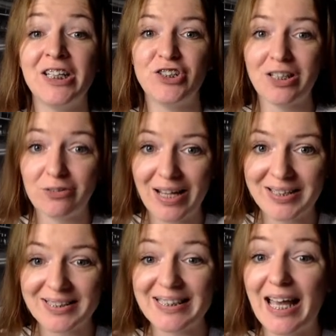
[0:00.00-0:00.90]

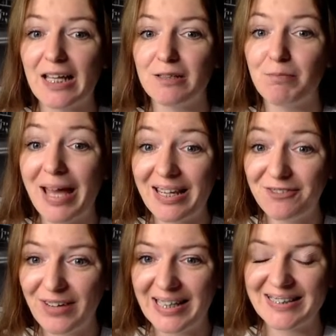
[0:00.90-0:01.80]
generators and
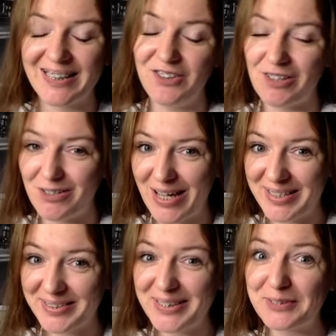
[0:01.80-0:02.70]
manifesting
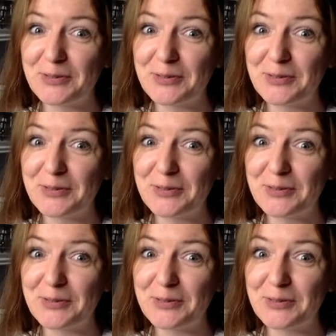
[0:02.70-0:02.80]
generators